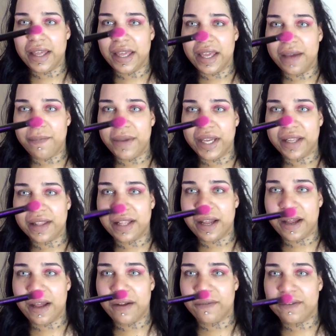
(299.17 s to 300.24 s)
it picks
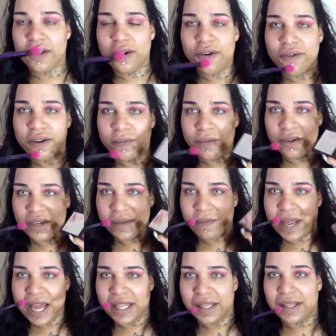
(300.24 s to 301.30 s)
up the Huda Beauty
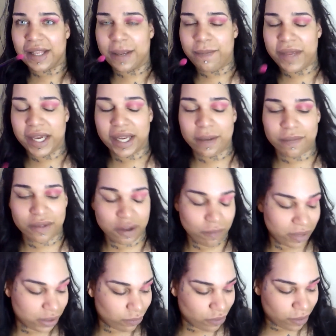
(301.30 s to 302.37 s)
palettes, they pick up so
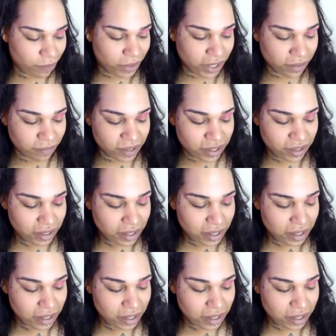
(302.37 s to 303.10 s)
much more pigment.